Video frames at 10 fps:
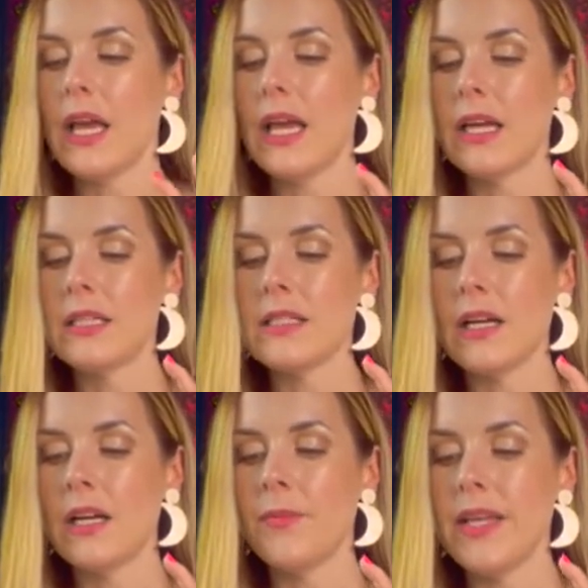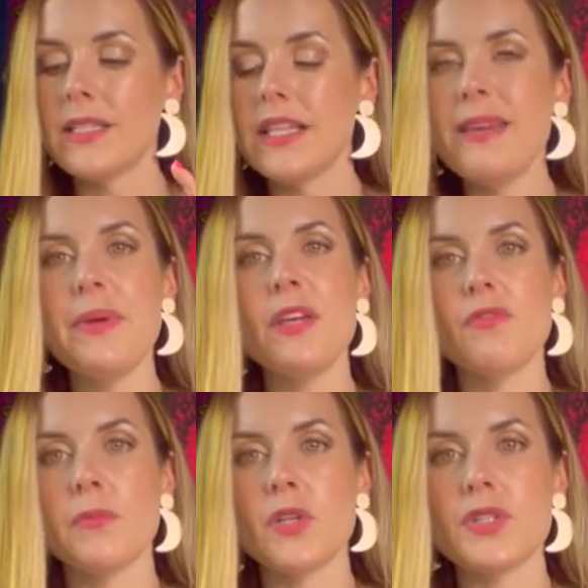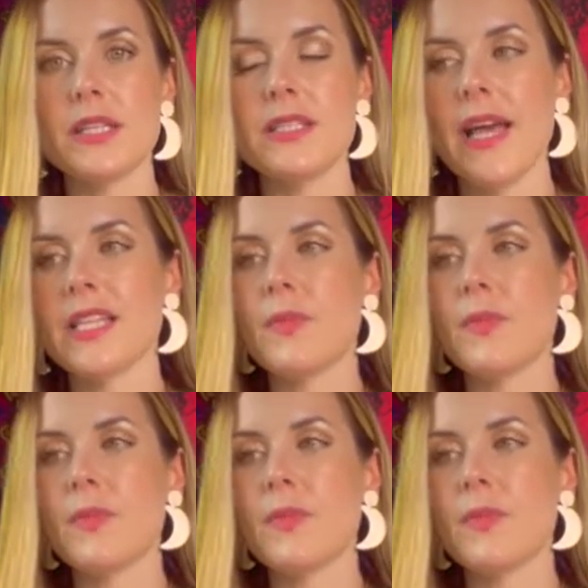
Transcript: And it's keeping you from your success,